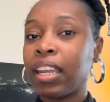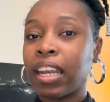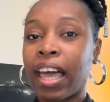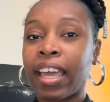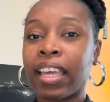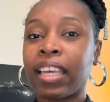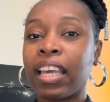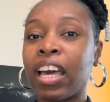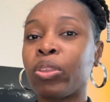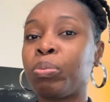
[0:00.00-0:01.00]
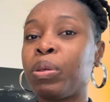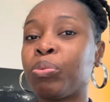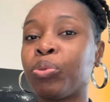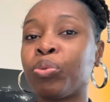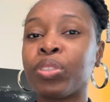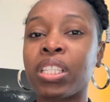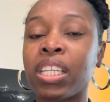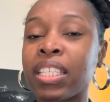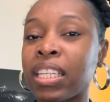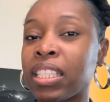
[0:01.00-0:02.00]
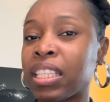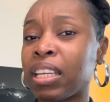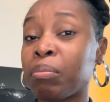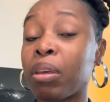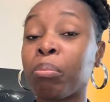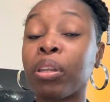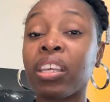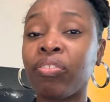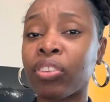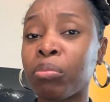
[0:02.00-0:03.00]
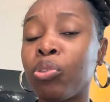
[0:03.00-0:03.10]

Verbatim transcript: like other people was listening to them and believing them.